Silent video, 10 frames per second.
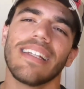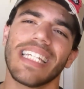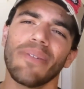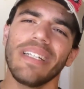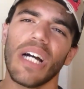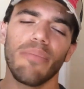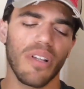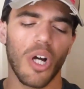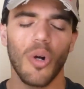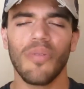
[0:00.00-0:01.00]
Tell me down
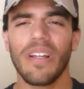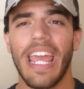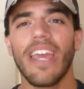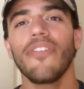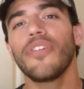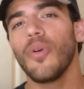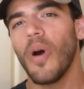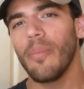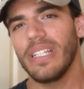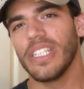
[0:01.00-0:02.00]
below if you
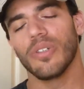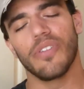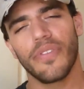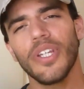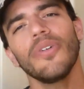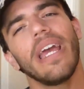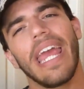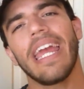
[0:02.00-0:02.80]
want me to do a review,